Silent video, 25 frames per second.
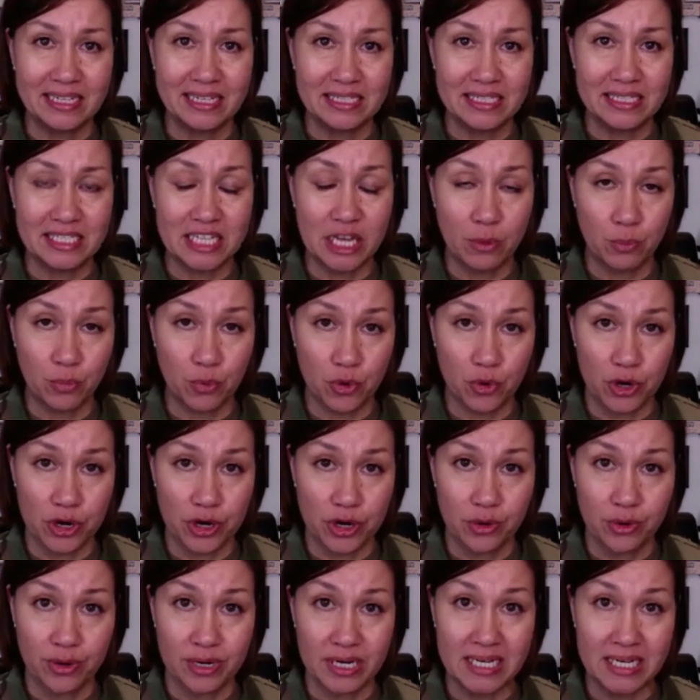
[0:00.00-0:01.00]

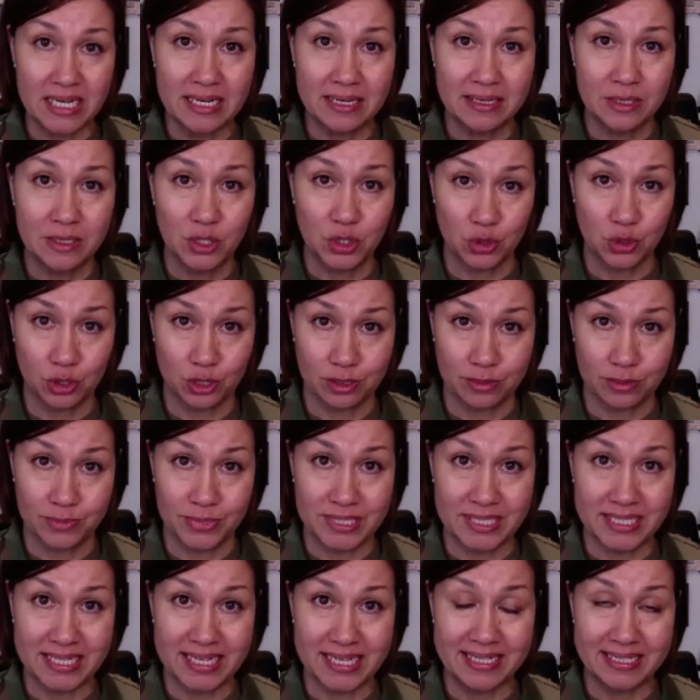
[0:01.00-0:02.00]
temporary
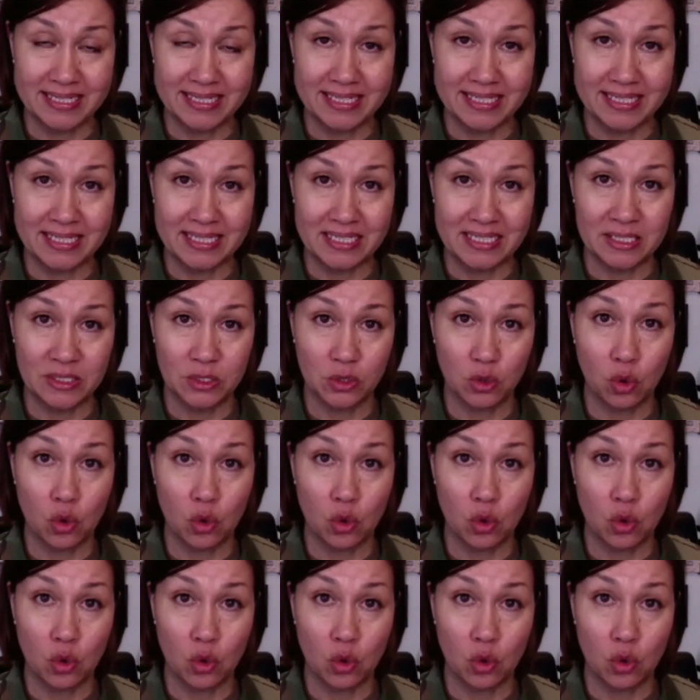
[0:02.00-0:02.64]
circumstances